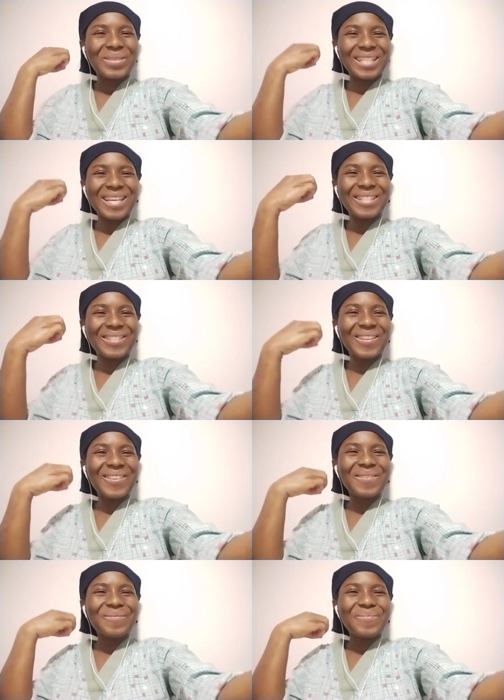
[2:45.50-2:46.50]
skin to
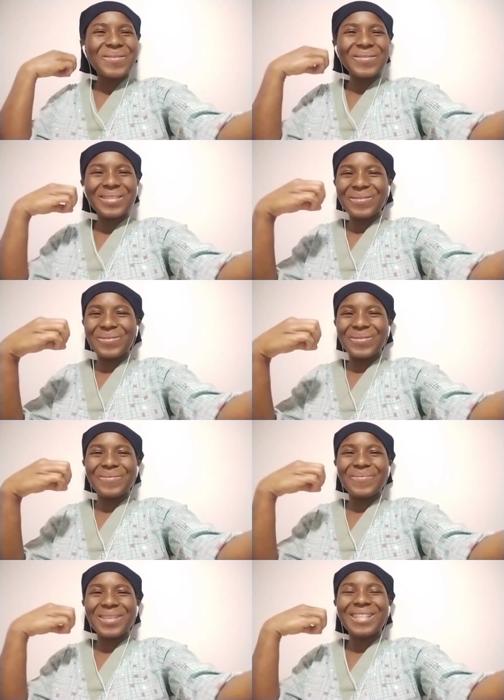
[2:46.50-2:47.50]
look beautiful
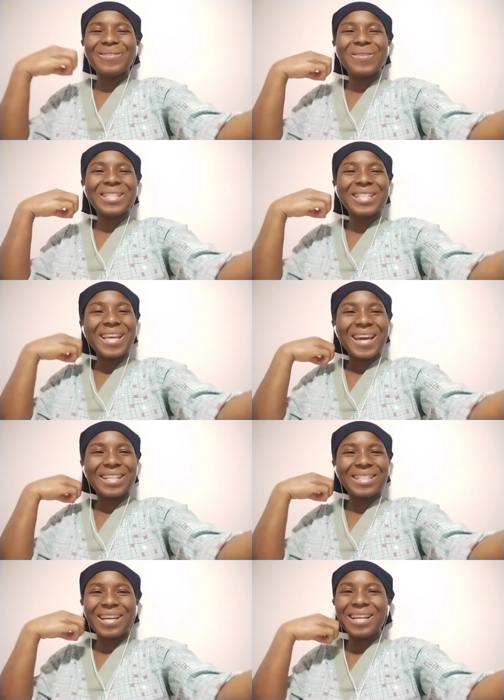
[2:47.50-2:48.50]
please visit her
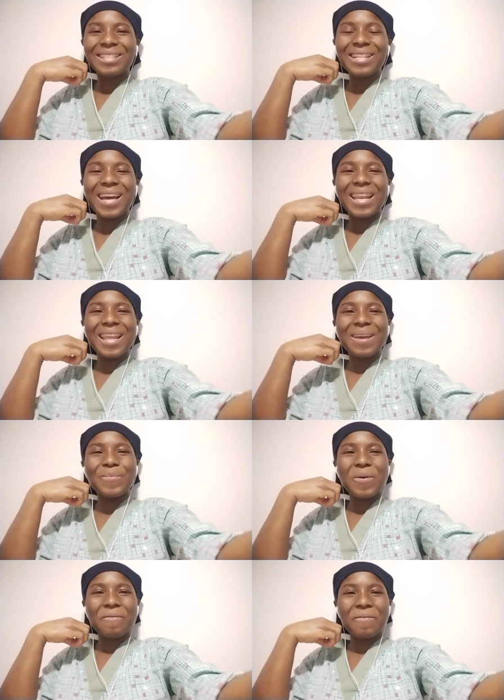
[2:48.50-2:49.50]
channel and learn
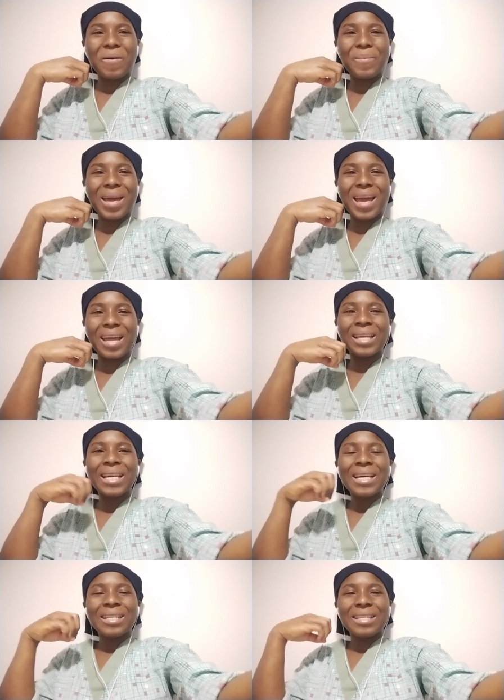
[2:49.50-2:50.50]
more from her
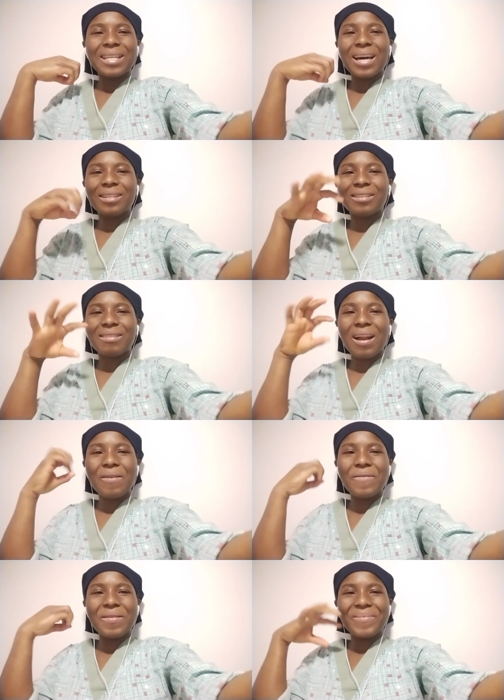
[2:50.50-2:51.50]
natural
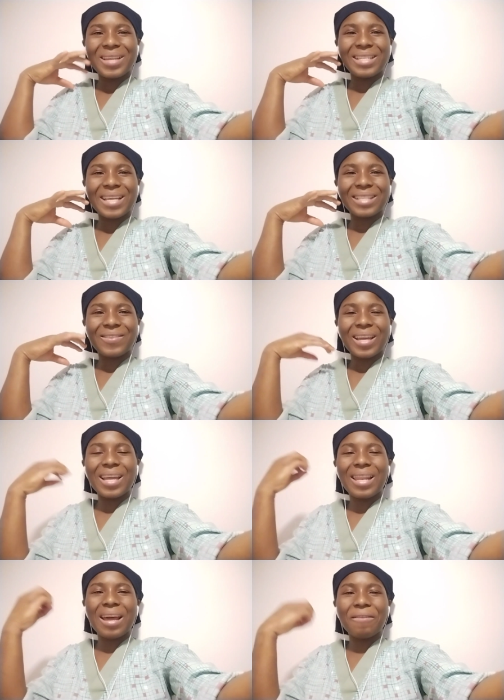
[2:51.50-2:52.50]
remedies
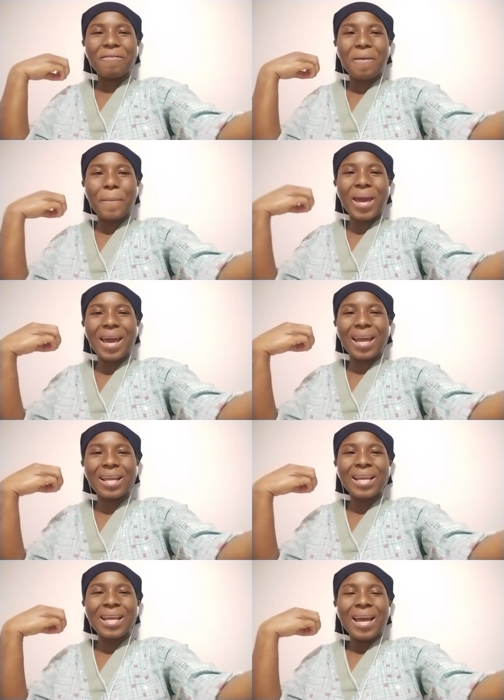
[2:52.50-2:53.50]
okay learn from her
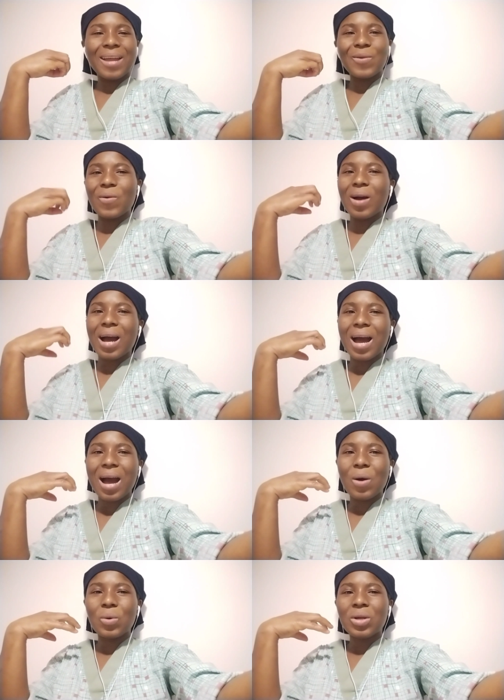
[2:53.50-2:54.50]
and know
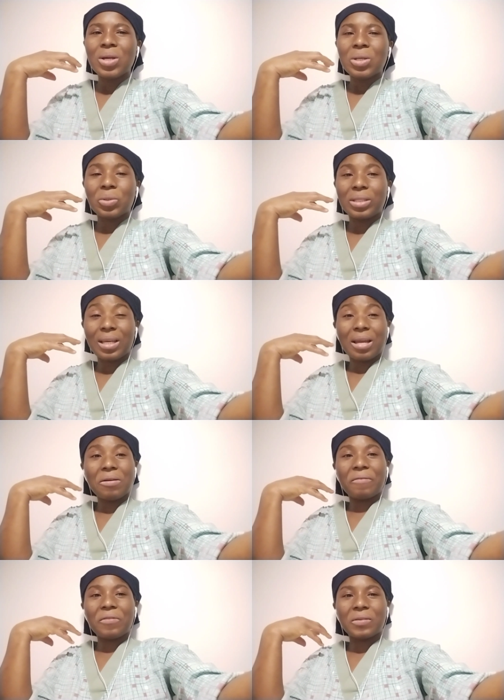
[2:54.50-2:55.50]
how to take
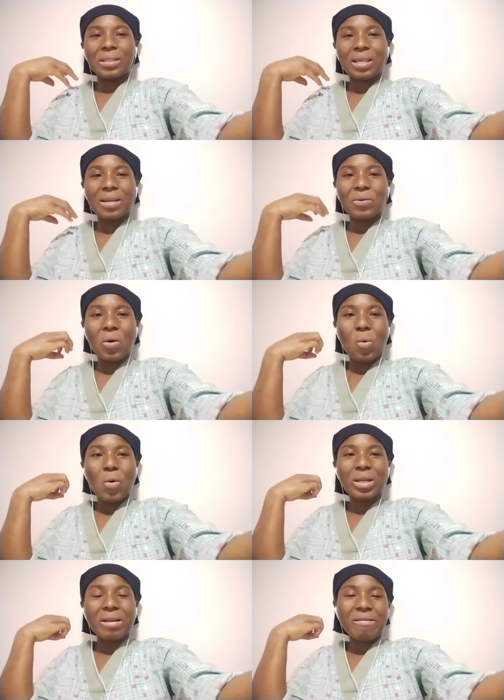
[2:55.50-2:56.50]
care of your skin or
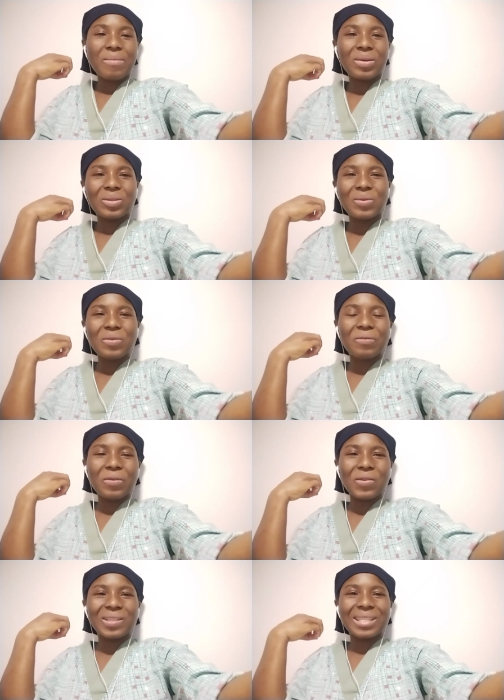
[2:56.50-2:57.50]
what cream is good
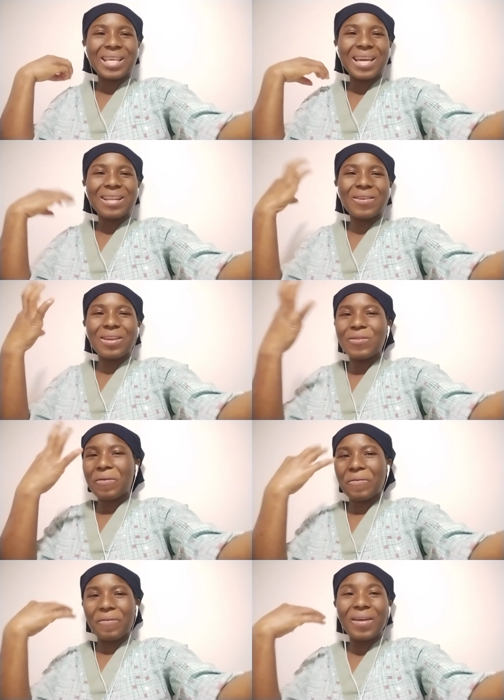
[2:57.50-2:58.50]
for your skin
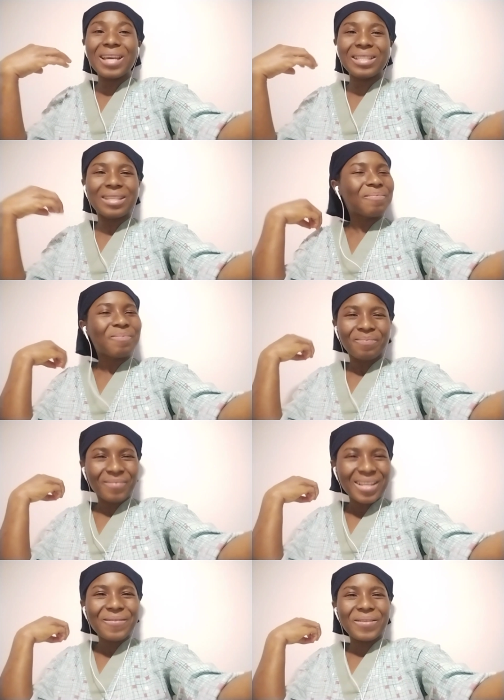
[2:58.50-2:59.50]
your face
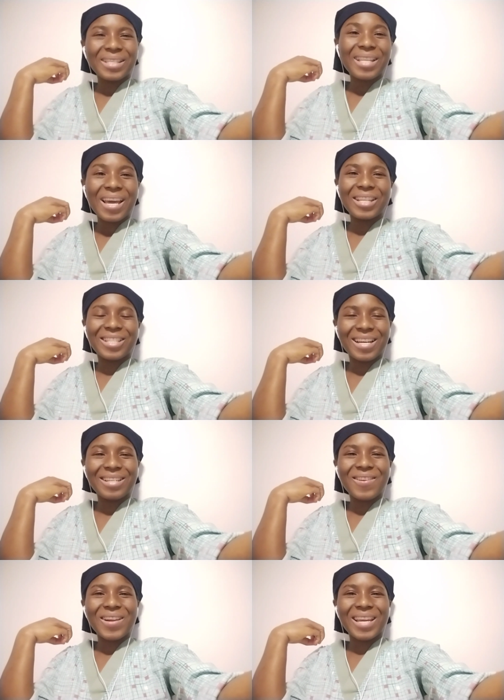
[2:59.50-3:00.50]
visit her
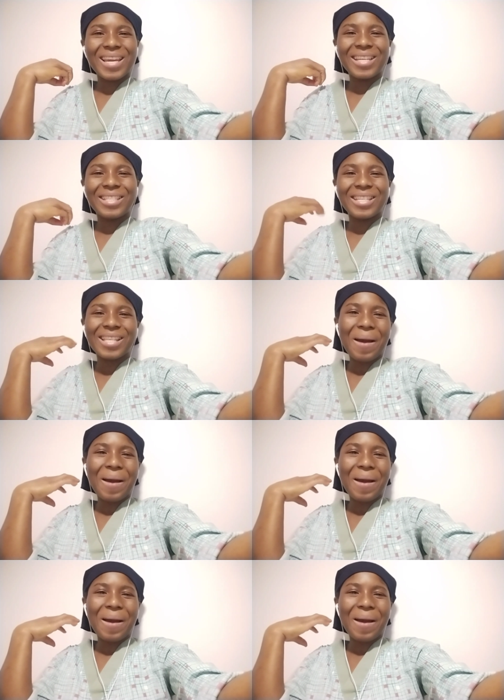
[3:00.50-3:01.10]
channel okay she is